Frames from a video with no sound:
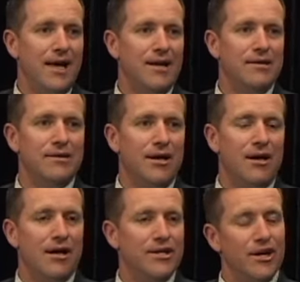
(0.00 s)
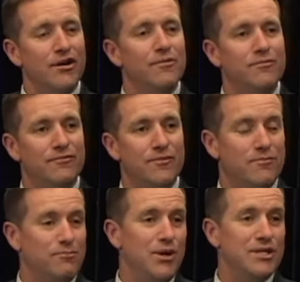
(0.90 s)
And I know
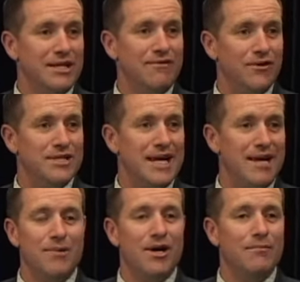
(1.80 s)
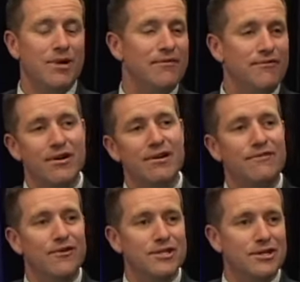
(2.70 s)
personally firsthand, my very
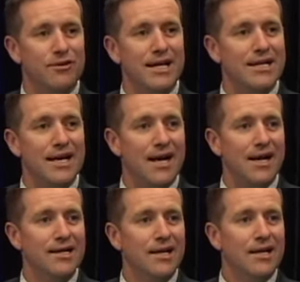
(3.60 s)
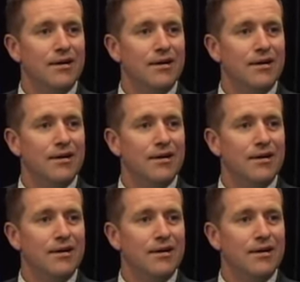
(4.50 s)
first credit card